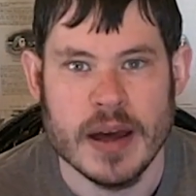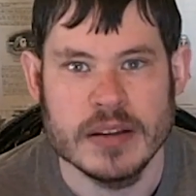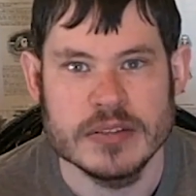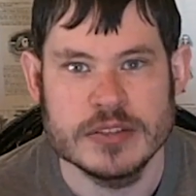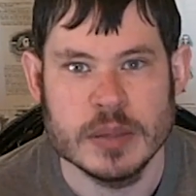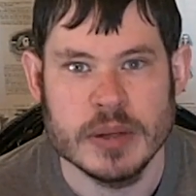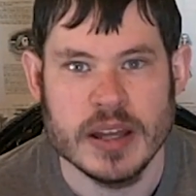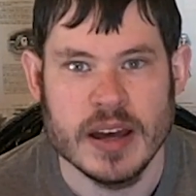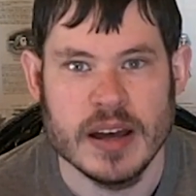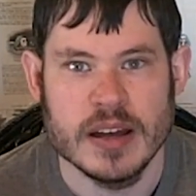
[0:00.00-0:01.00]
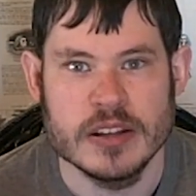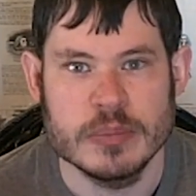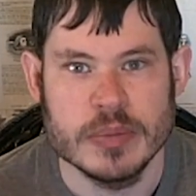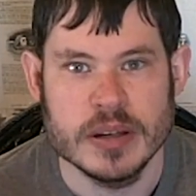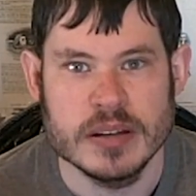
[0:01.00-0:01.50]
That somebody
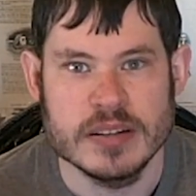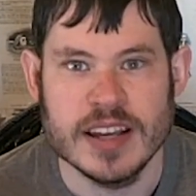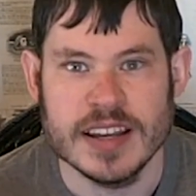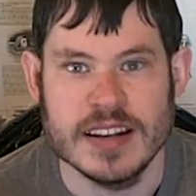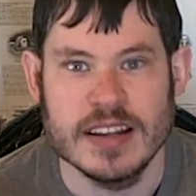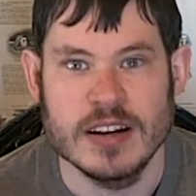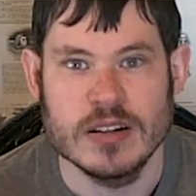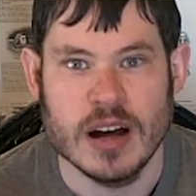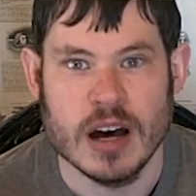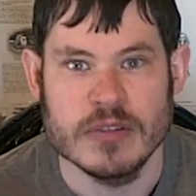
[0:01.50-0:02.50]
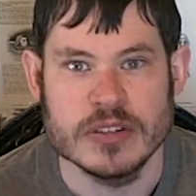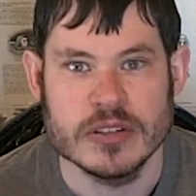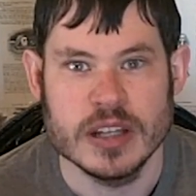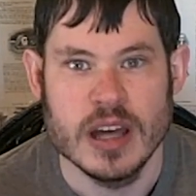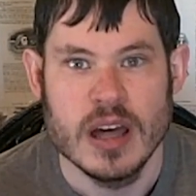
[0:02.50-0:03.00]
has been taken ill,
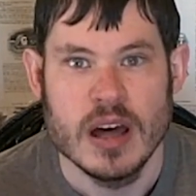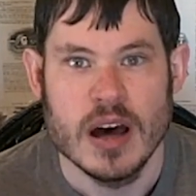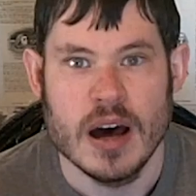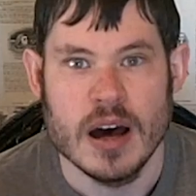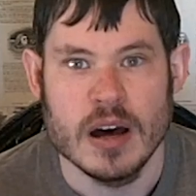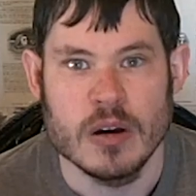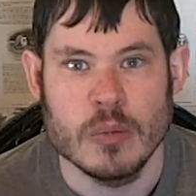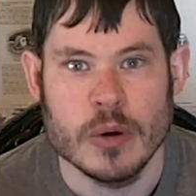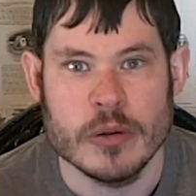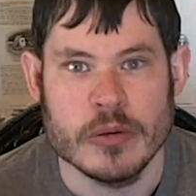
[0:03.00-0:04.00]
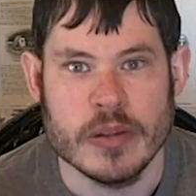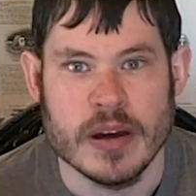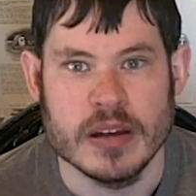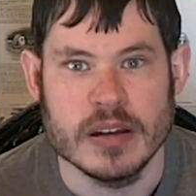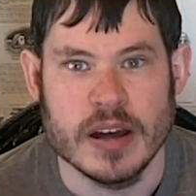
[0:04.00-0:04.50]
obviously, whether
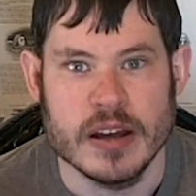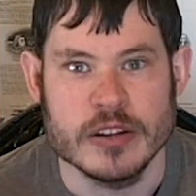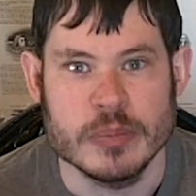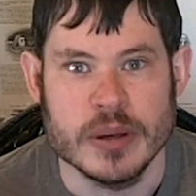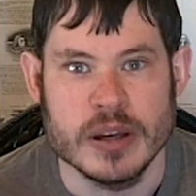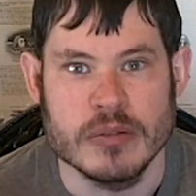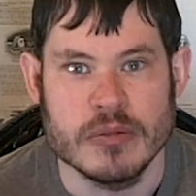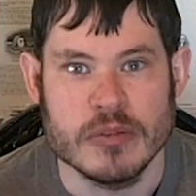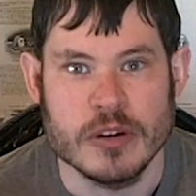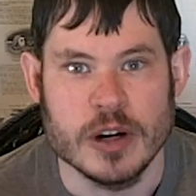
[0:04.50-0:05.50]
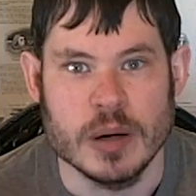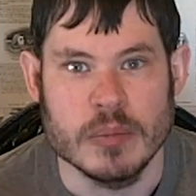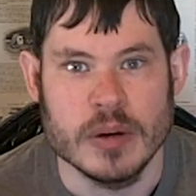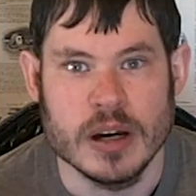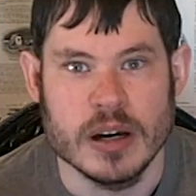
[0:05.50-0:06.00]
that has been
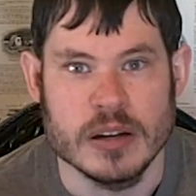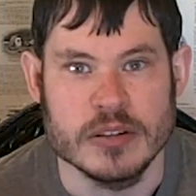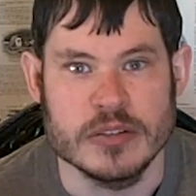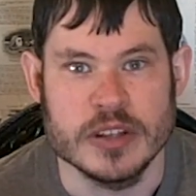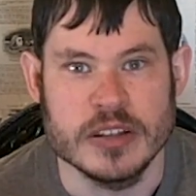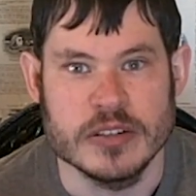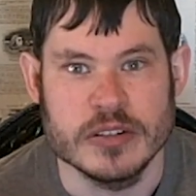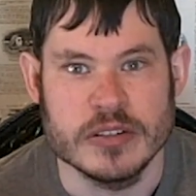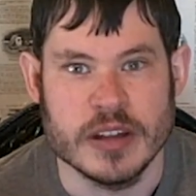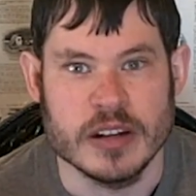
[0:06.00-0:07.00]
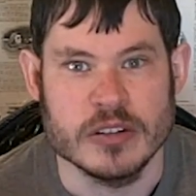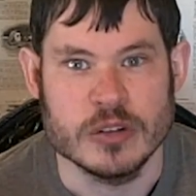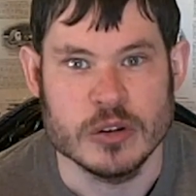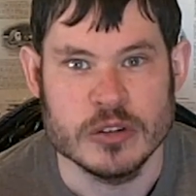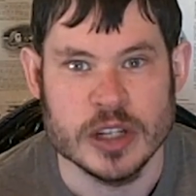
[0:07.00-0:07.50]
from diseases that are
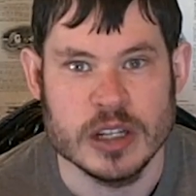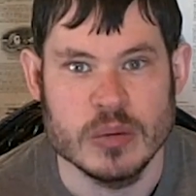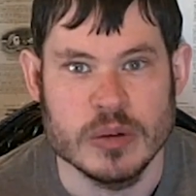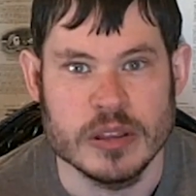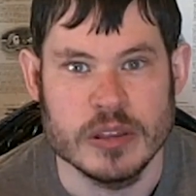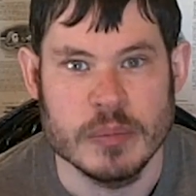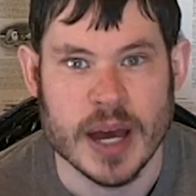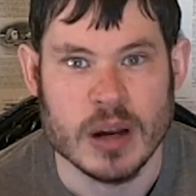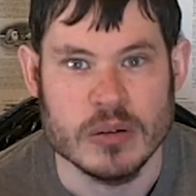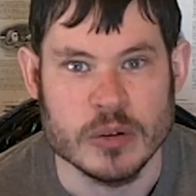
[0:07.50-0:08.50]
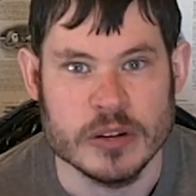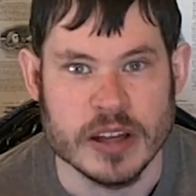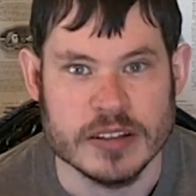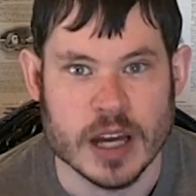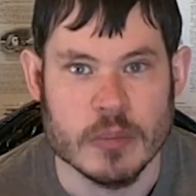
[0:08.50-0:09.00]
associated with the battle
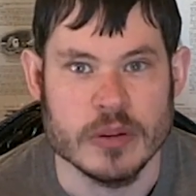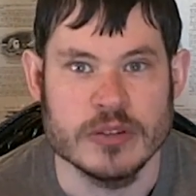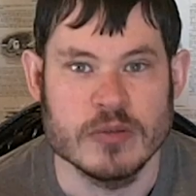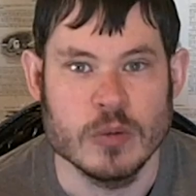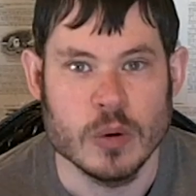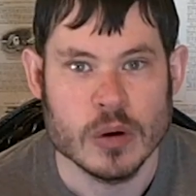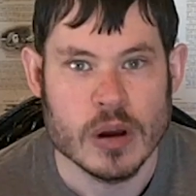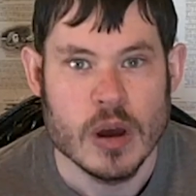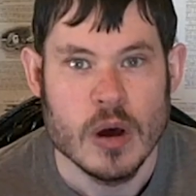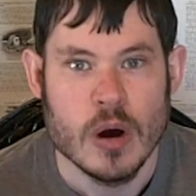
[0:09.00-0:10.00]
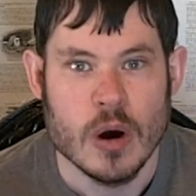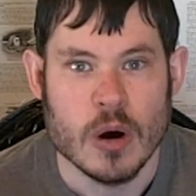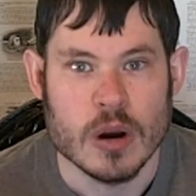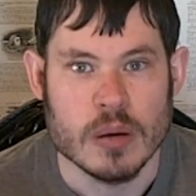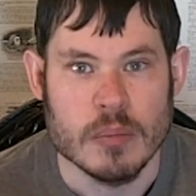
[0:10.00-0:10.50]
during that time of the Civil War,
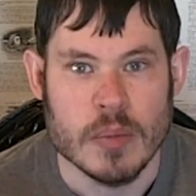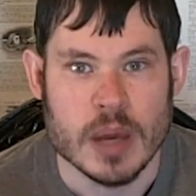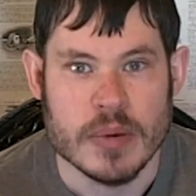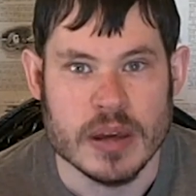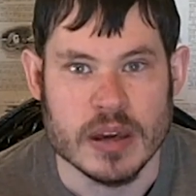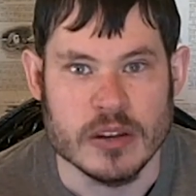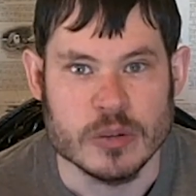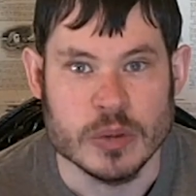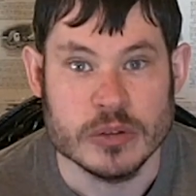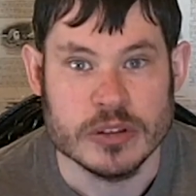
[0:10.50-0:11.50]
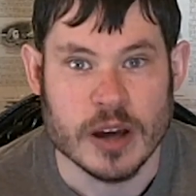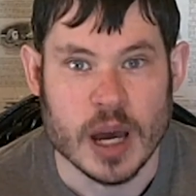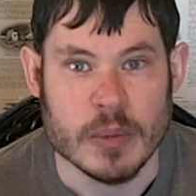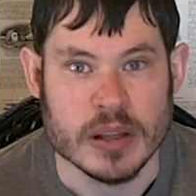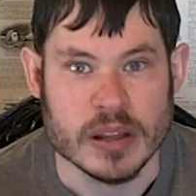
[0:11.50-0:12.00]
or maybe it's winter
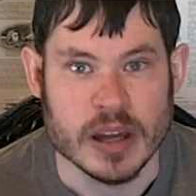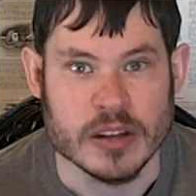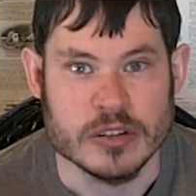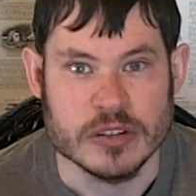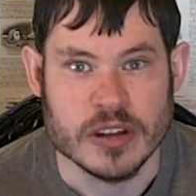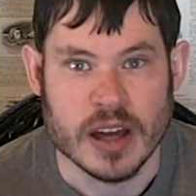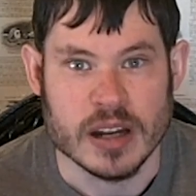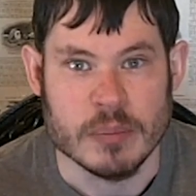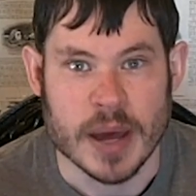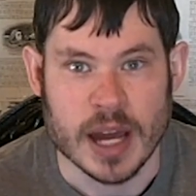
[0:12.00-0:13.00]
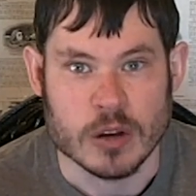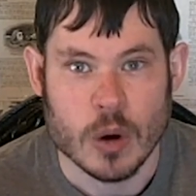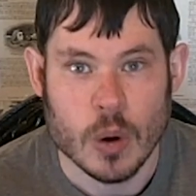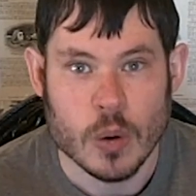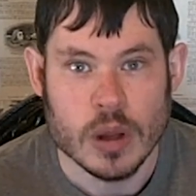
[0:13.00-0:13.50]
time and he has just had a bad
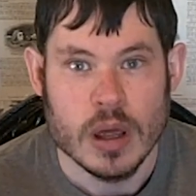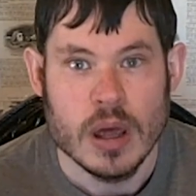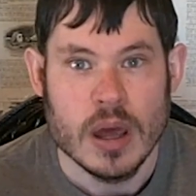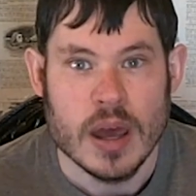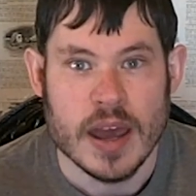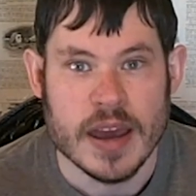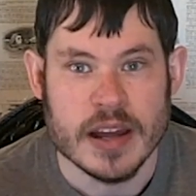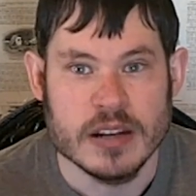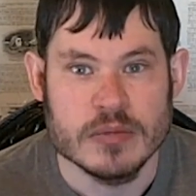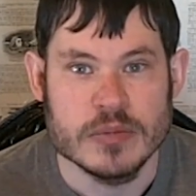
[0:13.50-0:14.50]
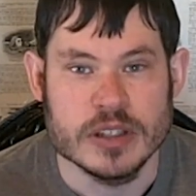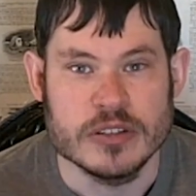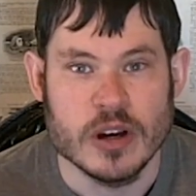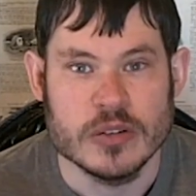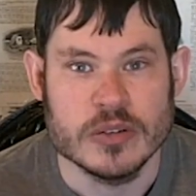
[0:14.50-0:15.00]
cold. And
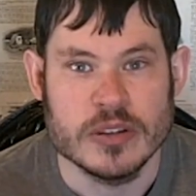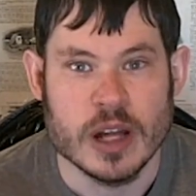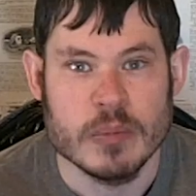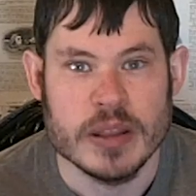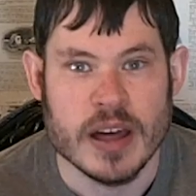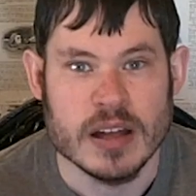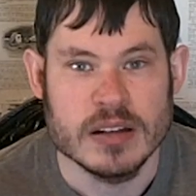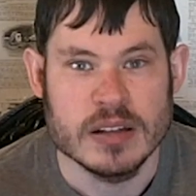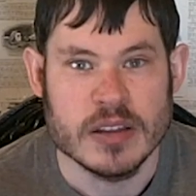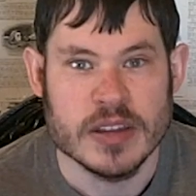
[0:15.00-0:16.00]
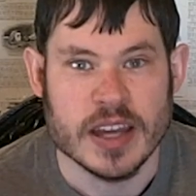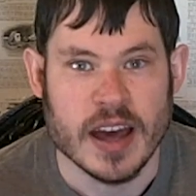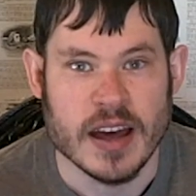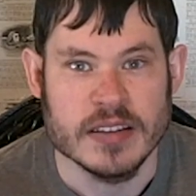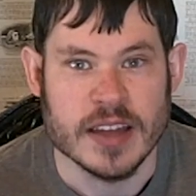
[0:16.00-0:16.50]
it's also telling me that nothing
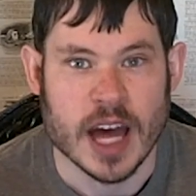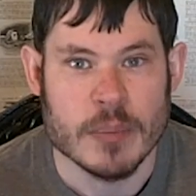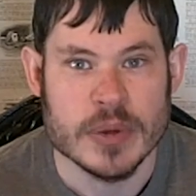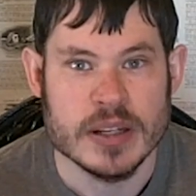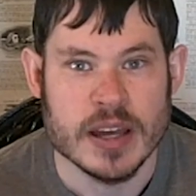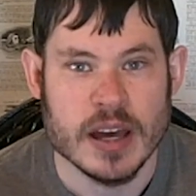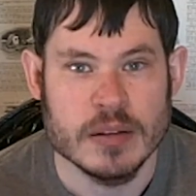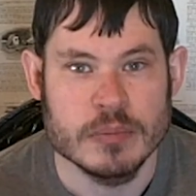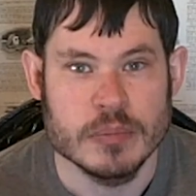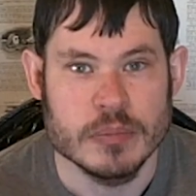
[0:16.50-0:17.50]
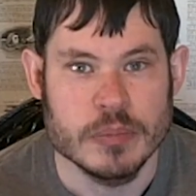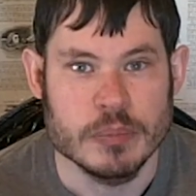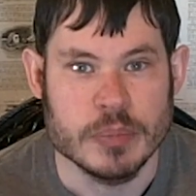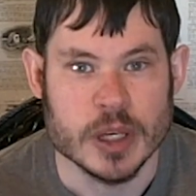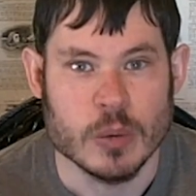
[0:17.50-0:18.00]
has happened yet,
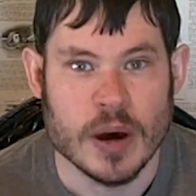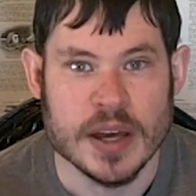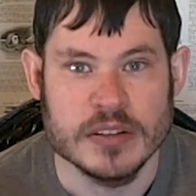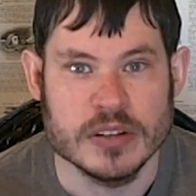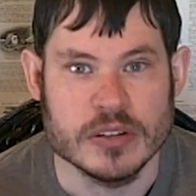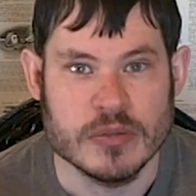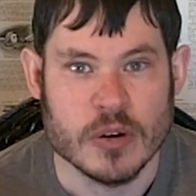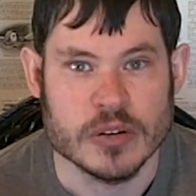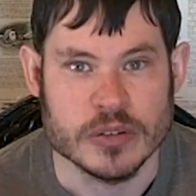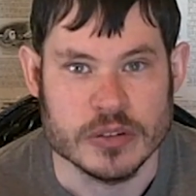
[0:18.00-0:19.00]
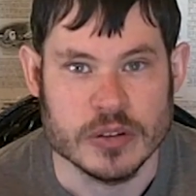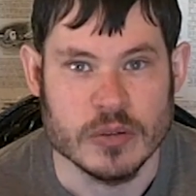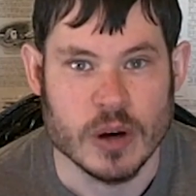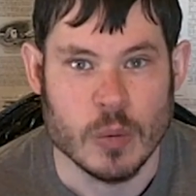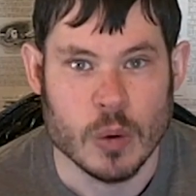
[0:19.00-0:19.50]
big-wise, as far as
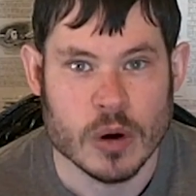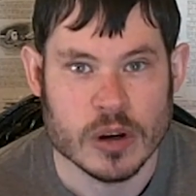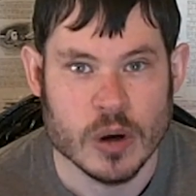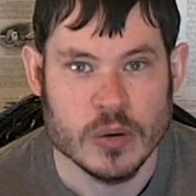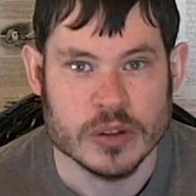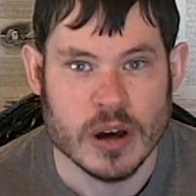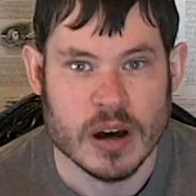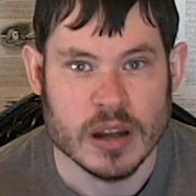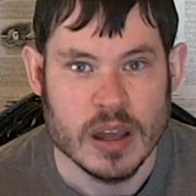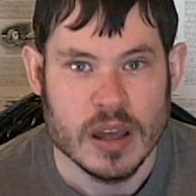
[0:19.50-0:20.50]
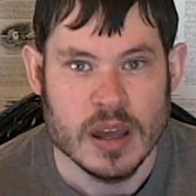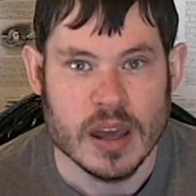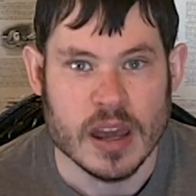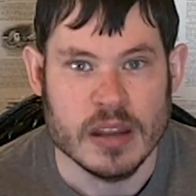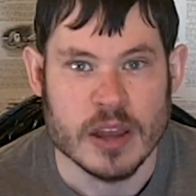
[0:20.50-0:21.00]
a war goes on,
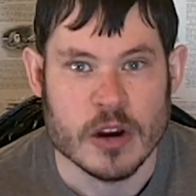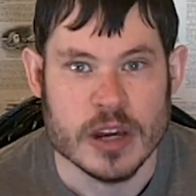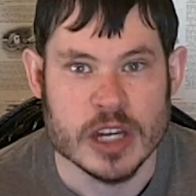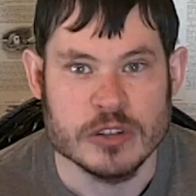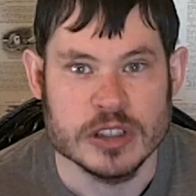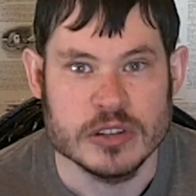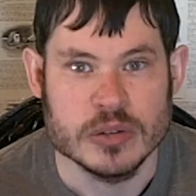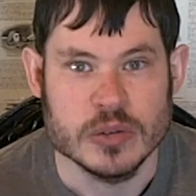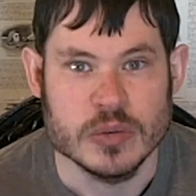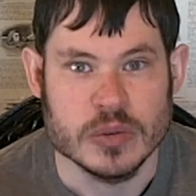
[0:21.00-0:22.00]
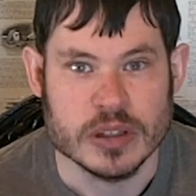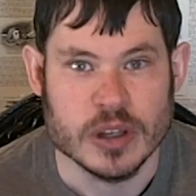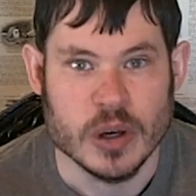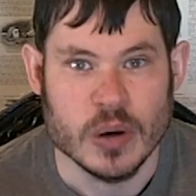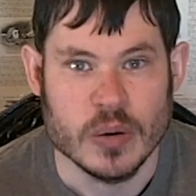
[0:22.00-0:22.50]
and they're itching to
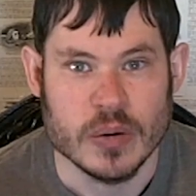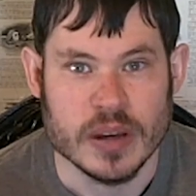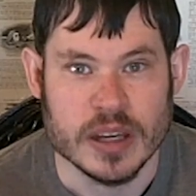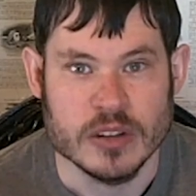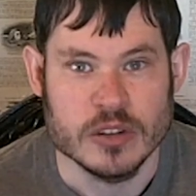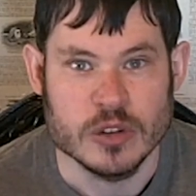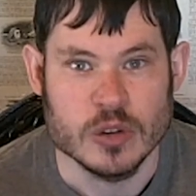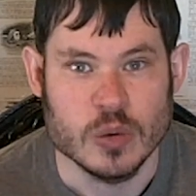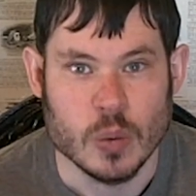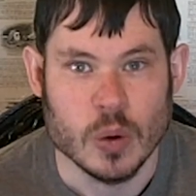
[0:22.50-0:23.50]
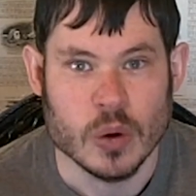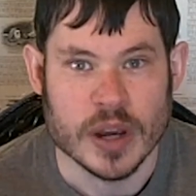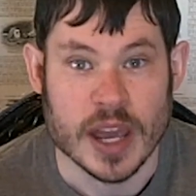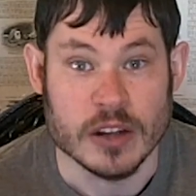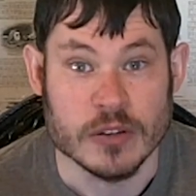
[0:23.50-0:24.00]
go into
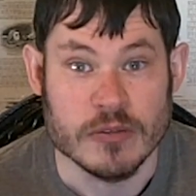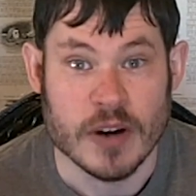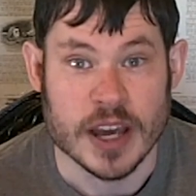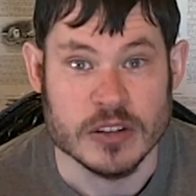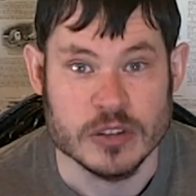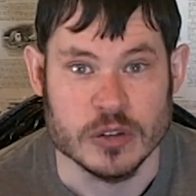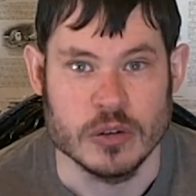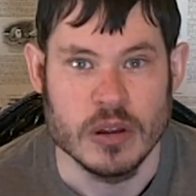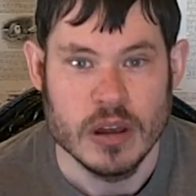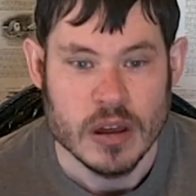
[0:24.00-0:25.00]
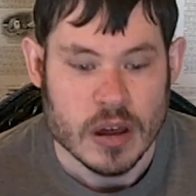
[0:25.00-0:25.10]
war and to fight soon.